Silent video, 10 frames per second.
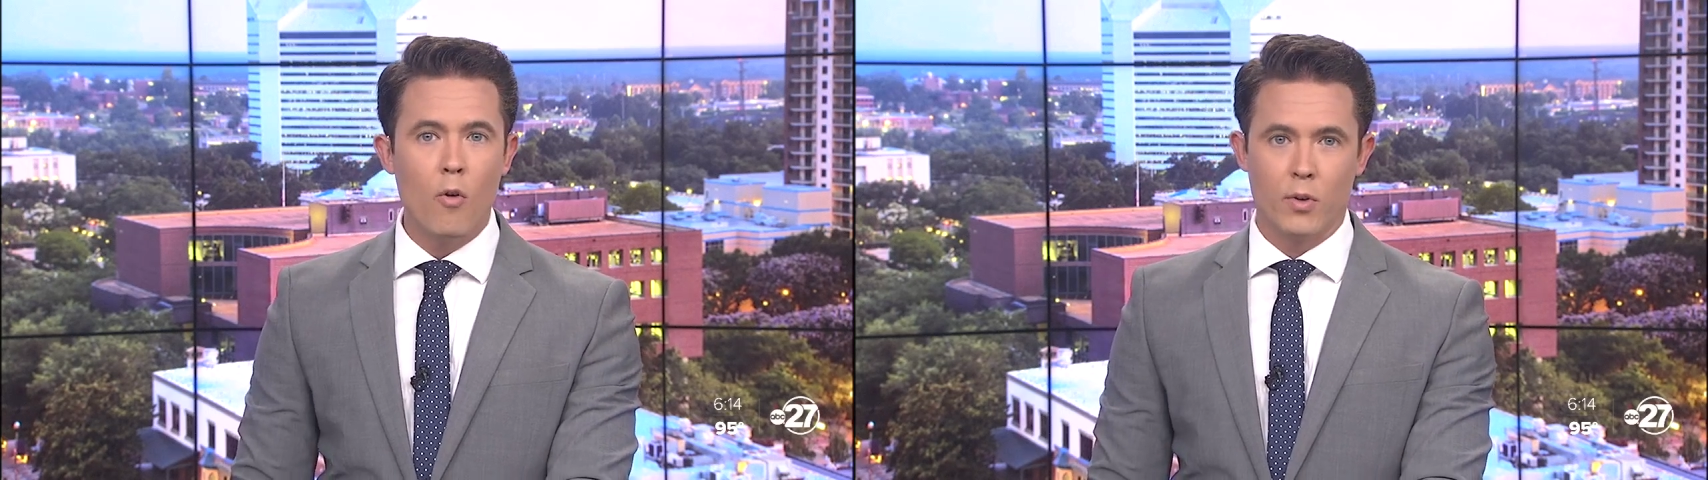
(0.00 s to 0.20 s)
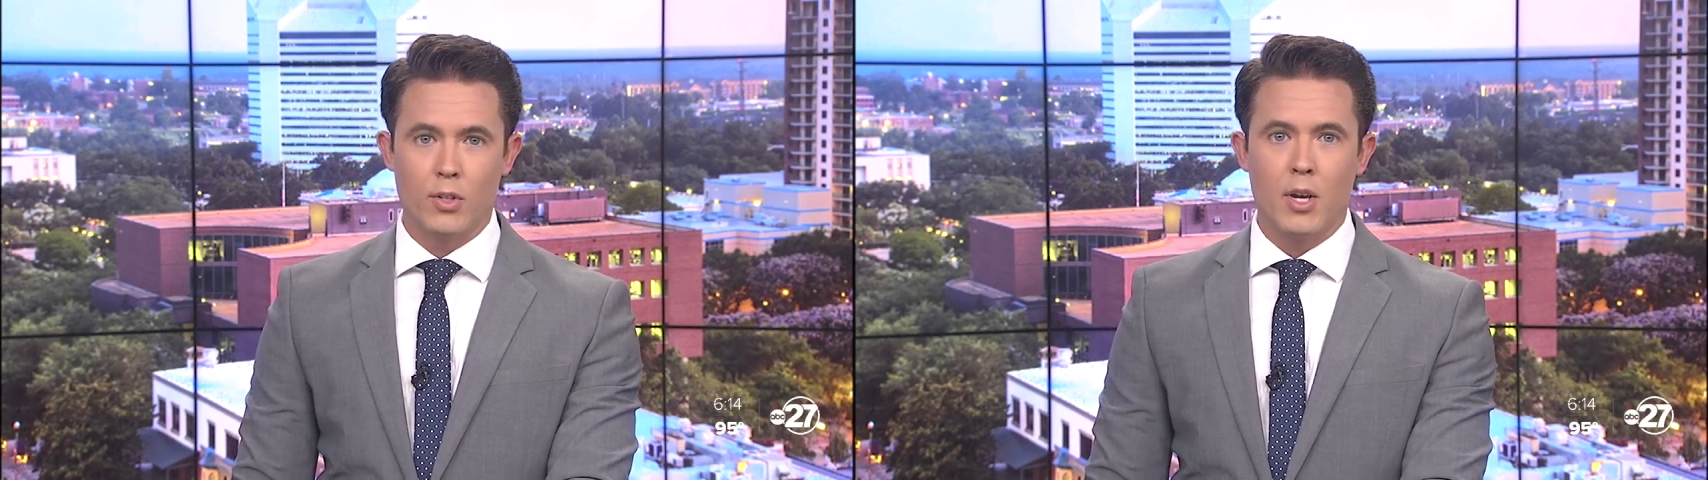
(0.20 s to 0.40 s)

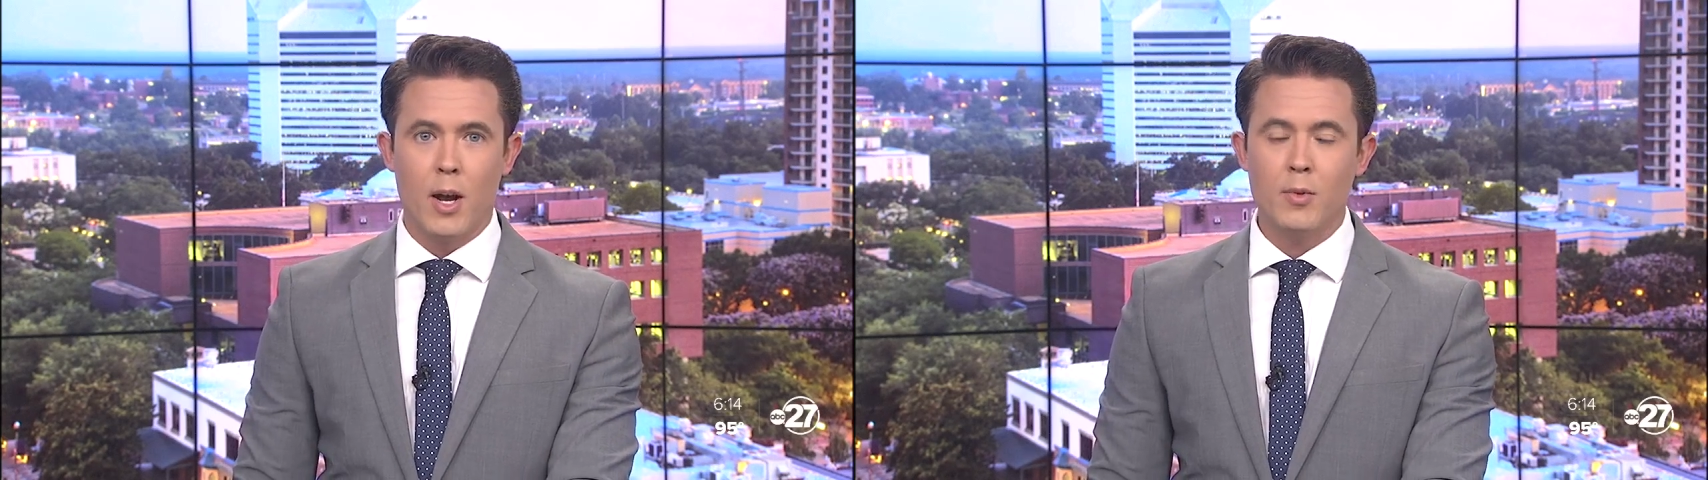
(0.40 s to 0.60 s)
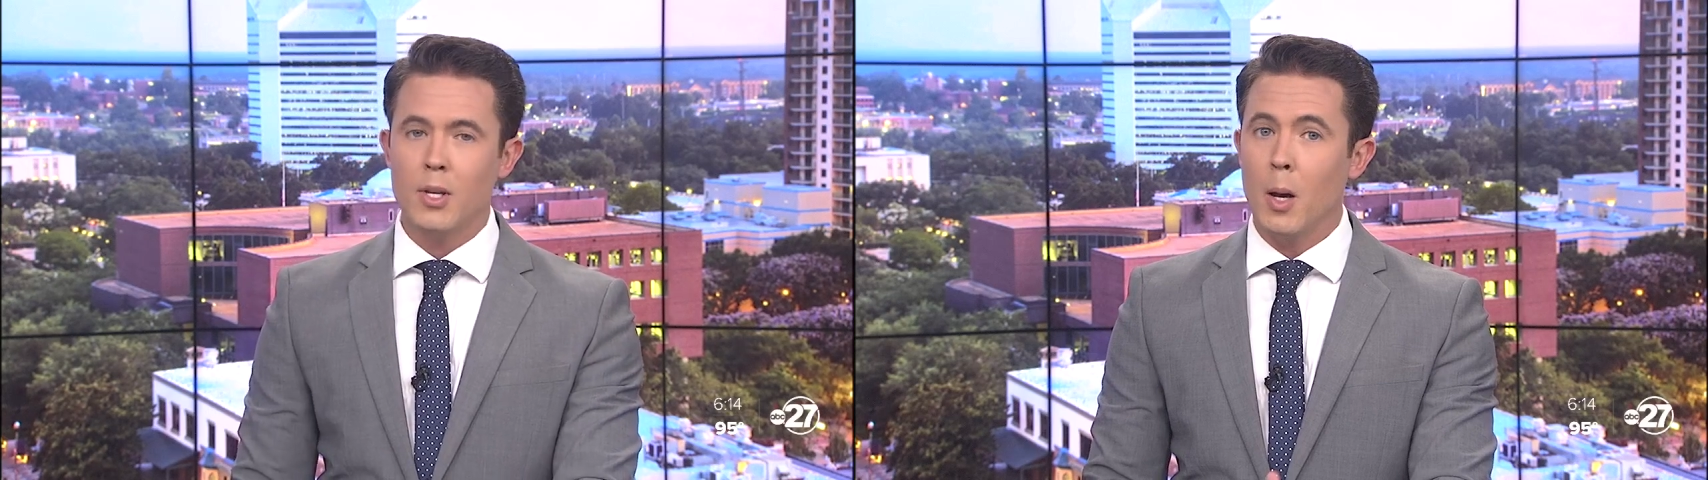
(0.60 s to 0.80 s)

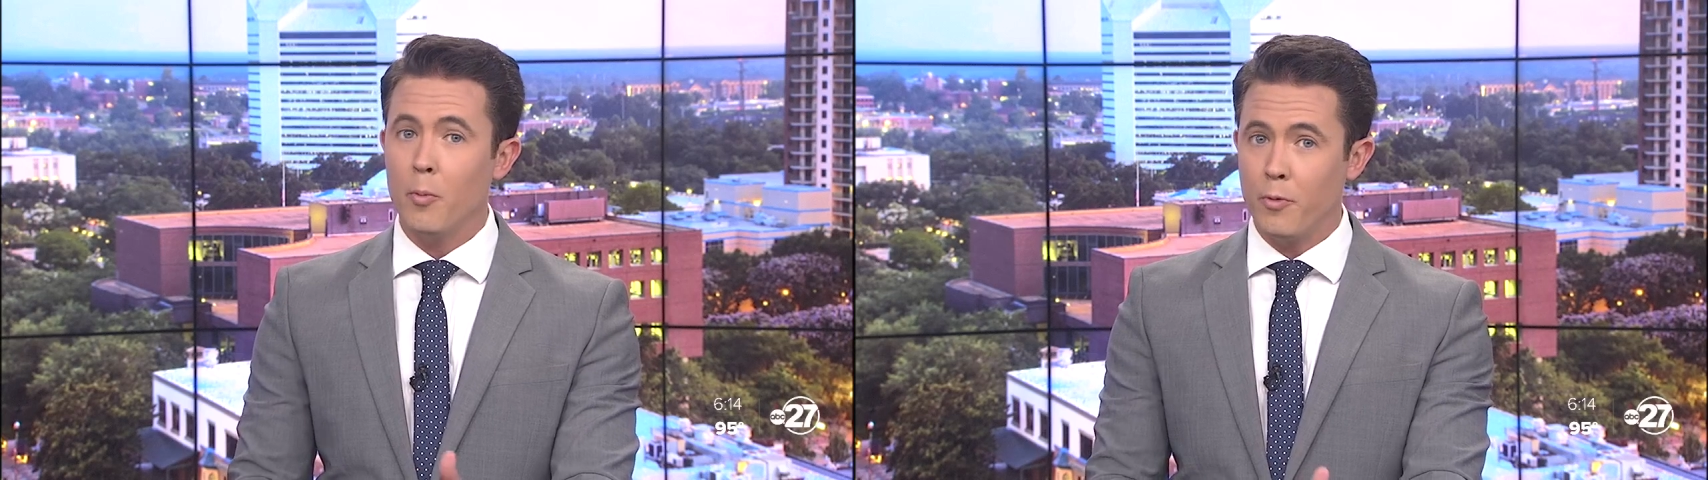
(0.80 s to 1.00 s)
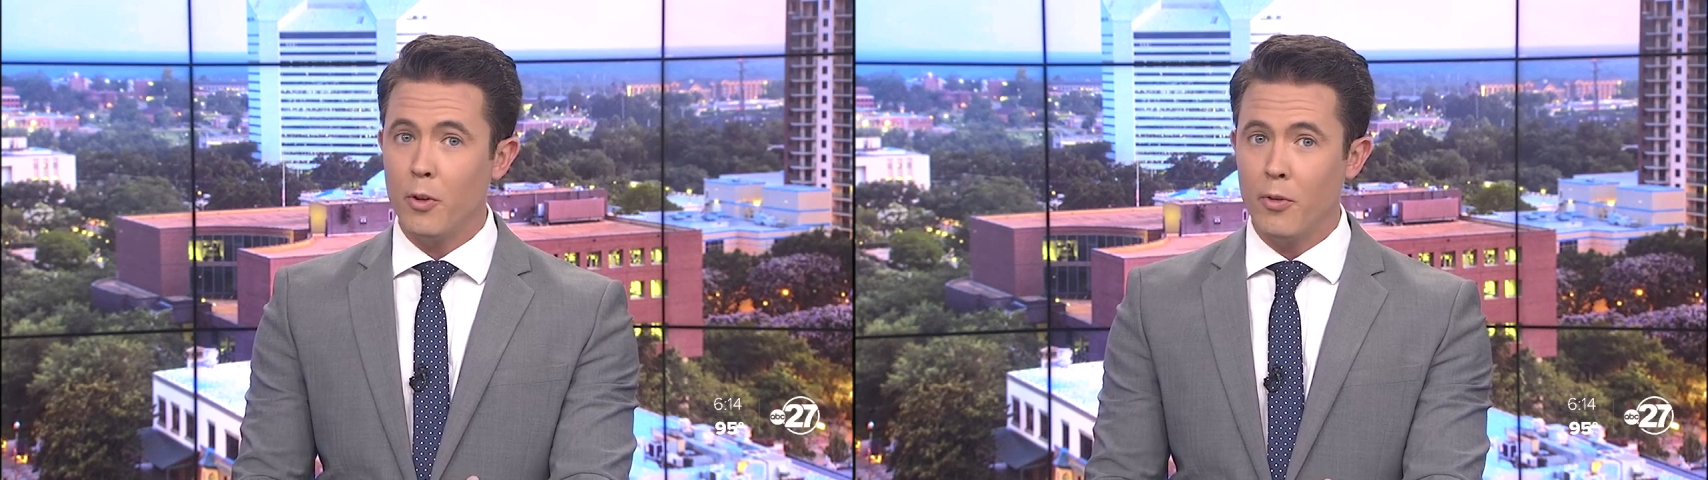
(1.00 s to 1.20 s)
overtime to
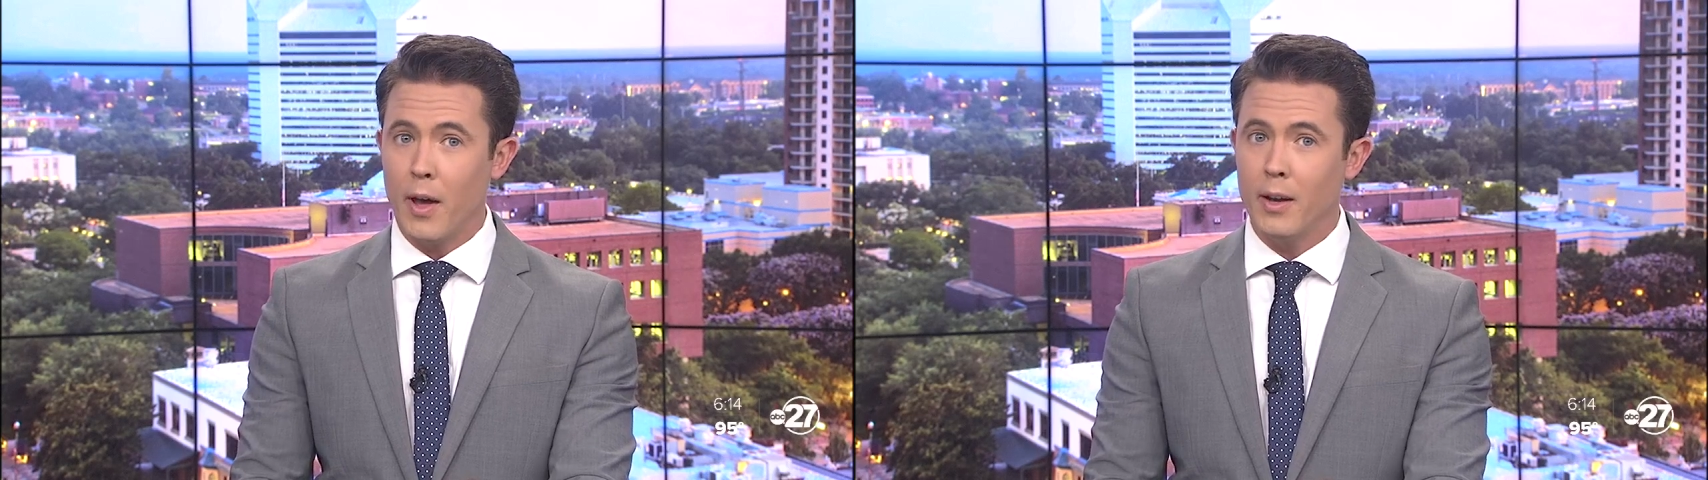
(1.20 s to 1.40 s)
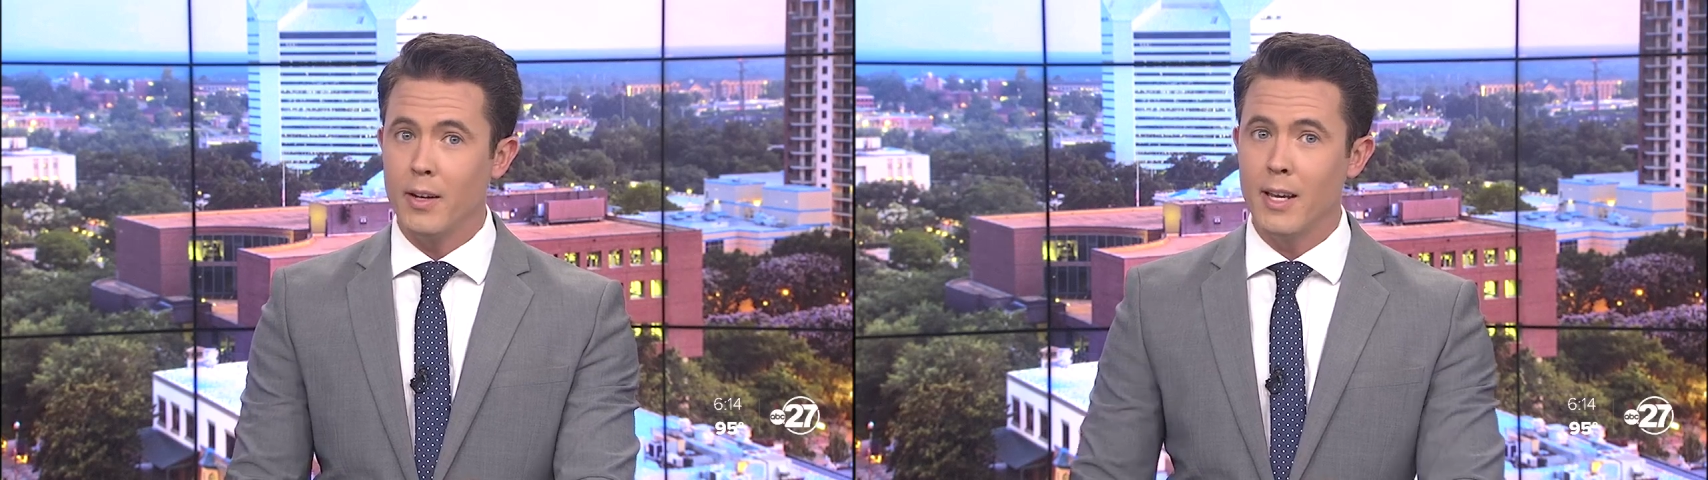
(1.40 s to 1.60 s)
help fill
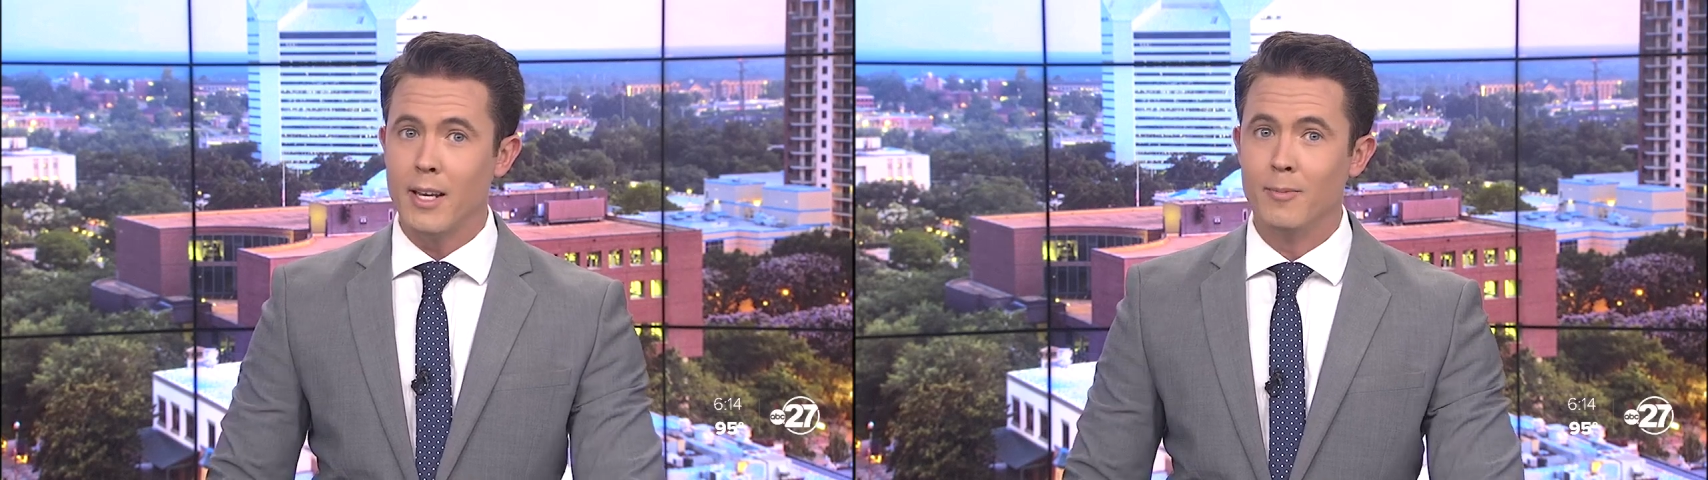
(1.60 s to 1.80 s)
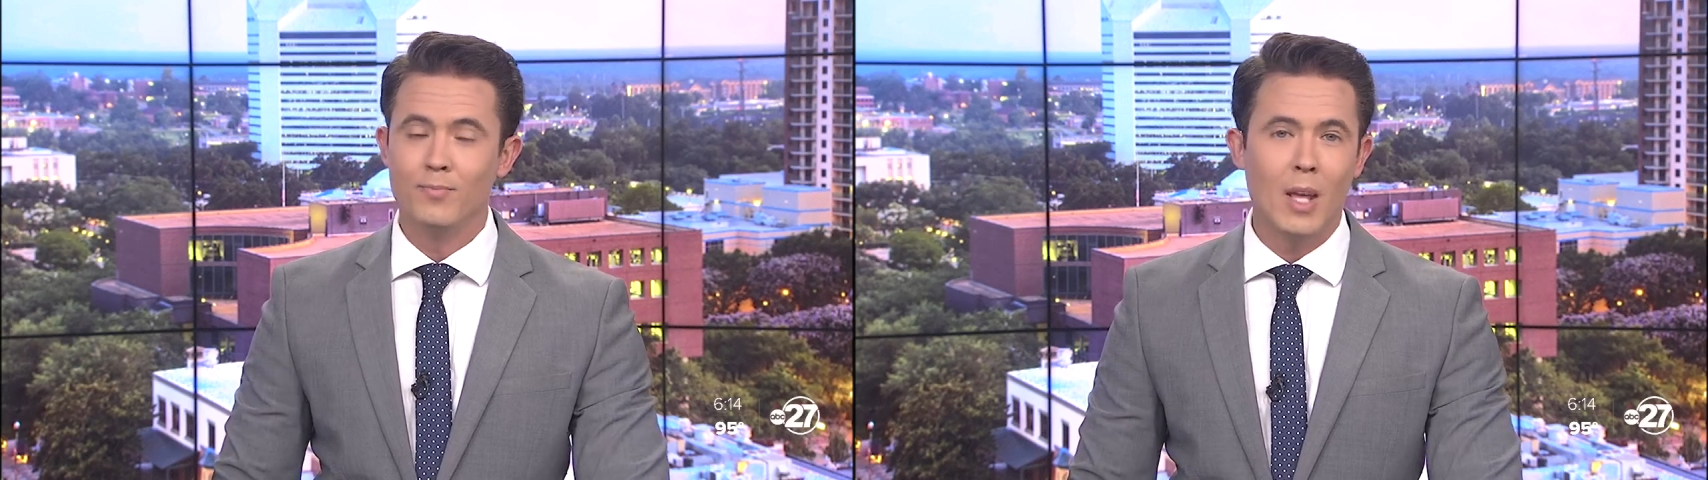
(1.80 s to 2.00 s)
that
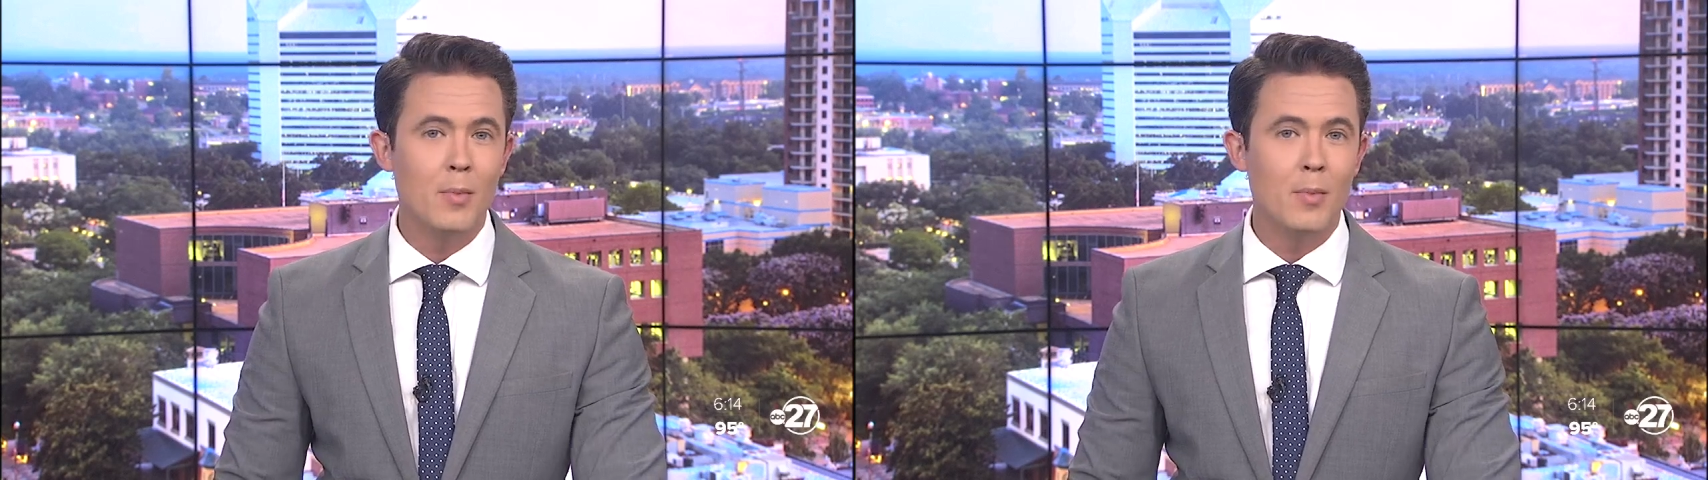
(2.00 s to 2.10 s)
need.